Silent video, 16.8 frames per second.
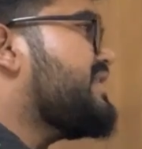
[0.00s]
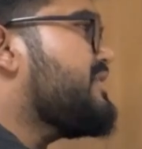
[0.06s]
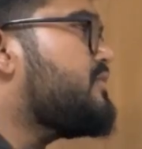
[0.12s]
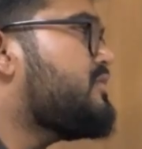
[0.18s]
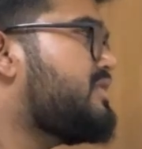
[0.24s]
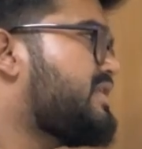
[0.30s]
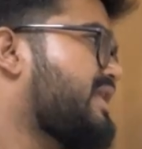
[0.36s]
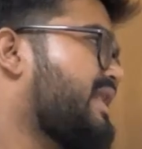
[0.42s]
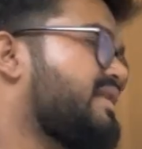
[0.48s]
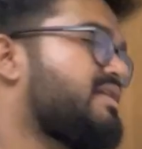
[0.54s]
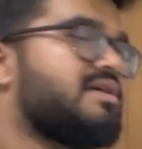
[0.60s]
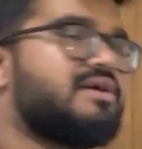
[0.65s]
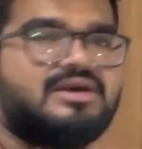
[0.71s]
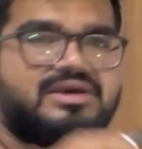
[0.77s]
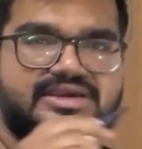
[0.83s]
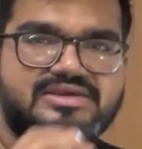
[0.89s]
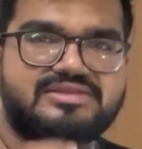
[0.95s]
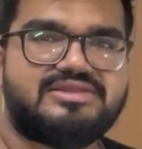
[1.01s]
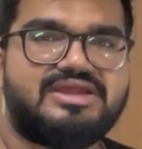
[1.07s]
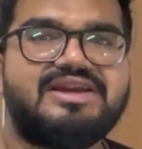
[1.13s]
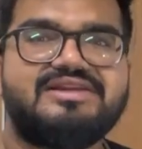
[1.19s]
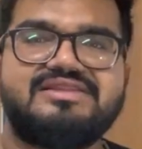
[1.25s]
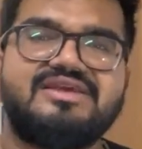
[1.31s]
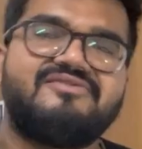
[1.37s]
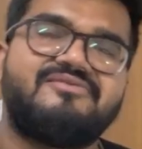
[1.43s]
a good rank is
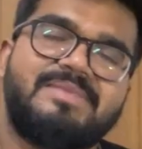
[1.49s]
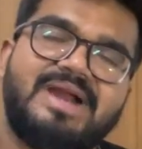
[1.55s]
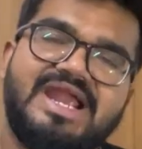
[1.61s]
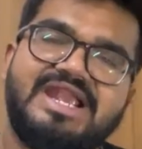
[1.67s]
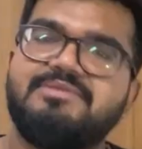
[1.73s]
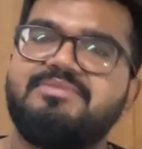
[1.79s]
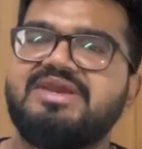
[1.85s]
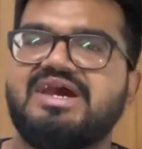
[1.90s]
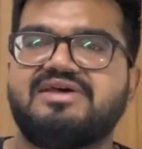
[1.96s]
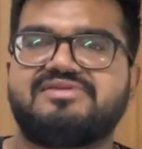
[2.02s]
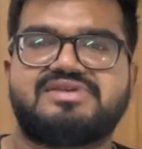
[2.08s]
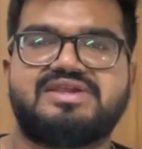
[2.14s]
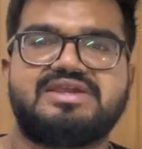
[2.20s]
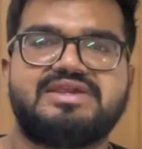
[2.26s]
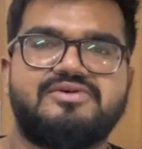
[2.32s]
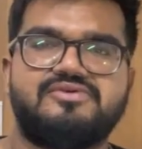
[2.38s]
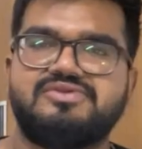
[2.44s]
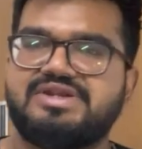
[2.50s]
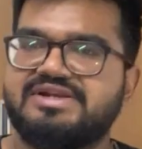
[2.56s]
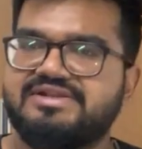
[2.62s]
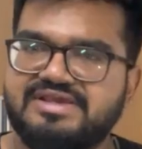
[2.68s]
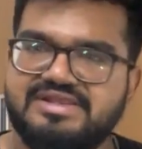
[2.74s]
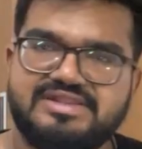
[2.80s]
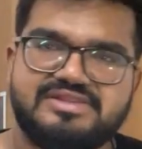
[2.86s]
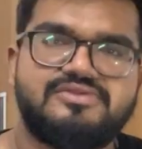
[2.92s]
that they might be asking you that
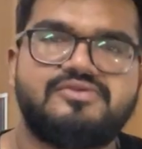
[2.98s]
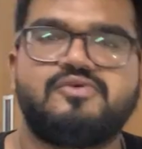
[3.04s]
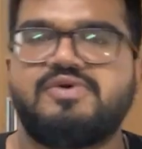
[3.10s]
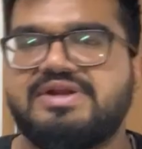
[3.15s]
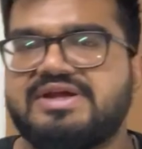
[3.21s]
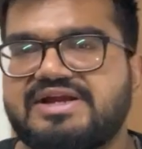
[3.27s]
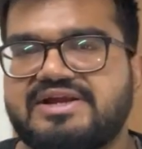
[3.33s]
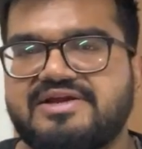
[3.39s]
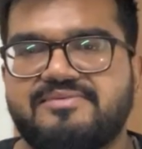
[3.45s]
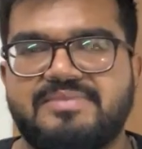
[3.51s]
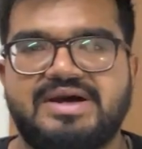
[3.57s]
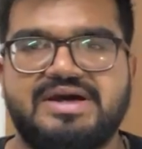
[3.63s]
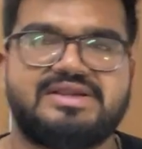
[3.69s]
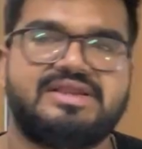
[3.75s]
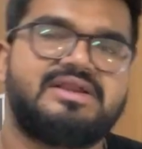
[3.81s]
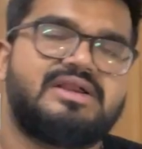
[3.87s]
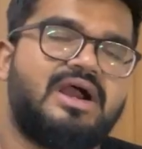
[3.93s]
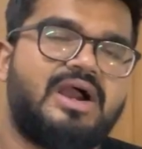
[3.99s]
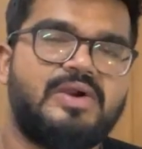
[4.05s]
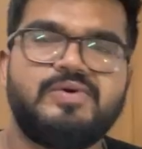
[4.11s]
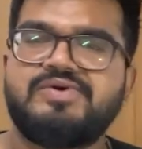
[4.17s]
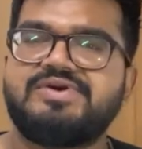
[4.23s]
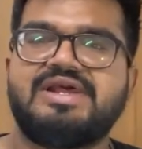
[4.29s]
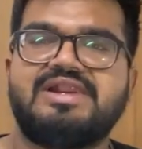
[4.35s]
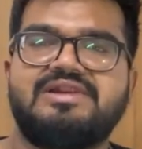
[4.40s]
there is no negative marking. I
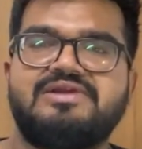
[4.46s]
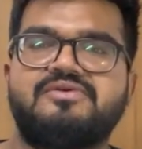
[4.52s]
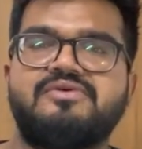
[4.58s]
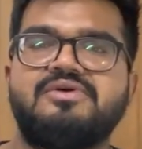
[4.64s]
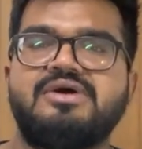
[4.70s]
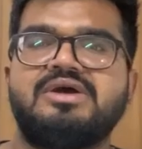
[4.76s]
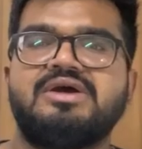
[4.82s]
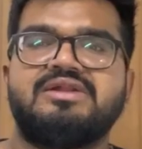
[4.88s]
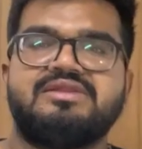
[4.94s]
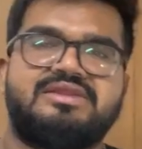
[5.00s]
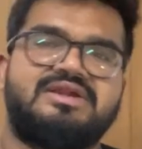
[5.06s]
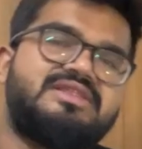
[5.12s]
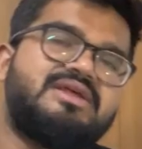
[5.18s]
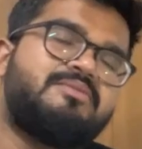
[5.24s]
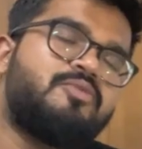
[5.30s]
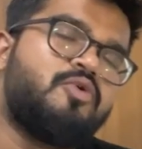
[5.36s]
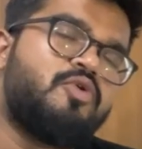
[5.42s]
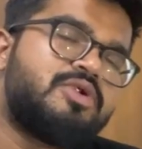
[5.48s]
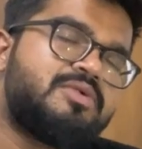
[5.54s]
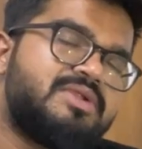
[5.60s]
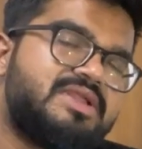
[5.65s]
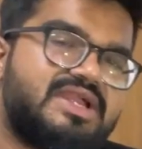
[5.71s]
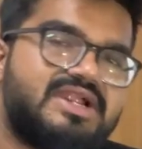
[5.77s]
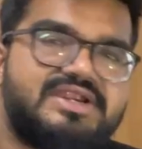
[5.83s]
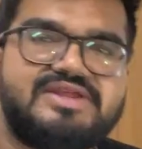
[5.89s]
would tell you that the more
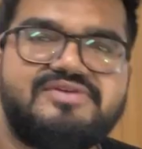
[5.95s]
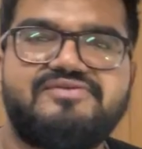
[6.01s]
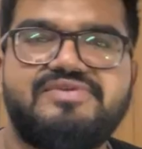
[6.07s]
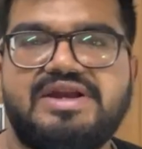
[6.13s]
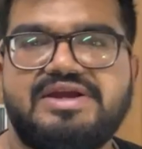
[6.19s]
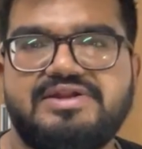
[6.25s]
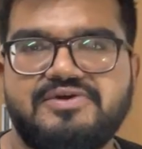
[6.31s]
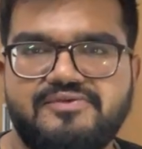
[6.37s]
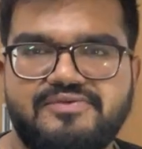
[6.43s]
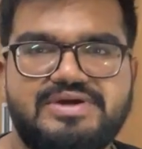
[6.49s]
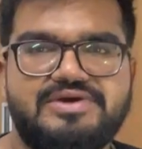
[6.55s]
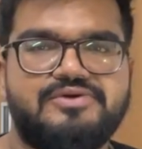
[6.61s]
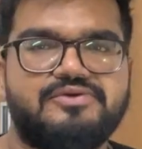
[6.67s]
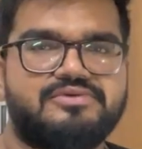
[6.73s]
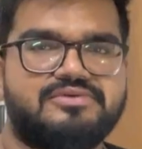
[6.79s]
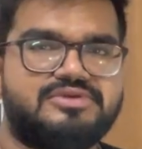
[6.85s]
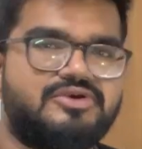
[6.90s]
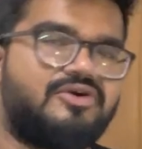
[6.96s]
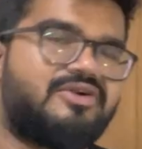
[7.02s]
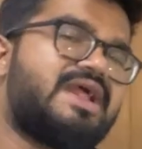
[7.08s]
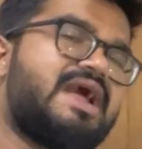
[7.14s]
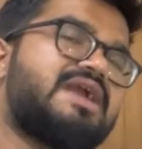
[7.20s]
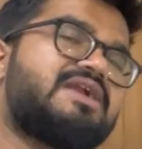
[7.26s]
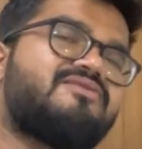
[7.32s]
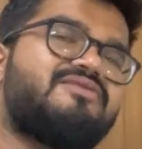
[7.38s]
negative that you will do, your
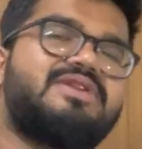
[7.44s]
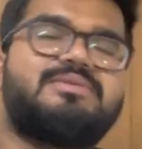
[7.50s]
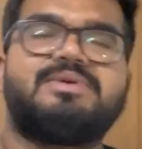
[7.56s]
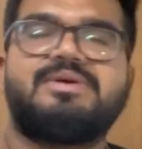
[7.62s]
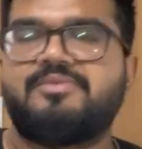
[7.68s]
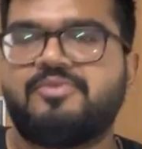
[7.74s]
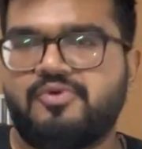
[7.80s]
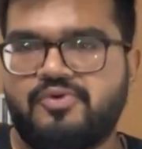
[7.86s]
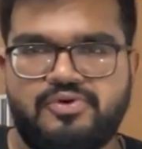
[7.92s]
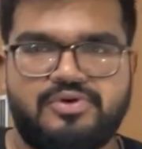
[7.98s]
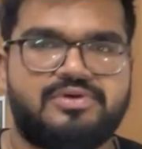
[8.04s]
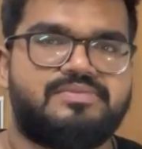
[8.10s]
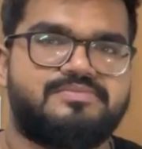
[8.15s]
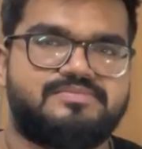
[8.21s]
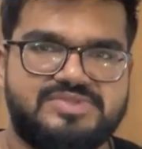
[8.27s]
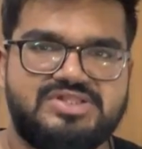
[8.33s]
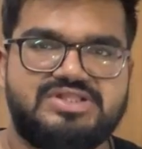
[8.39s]
rank will be more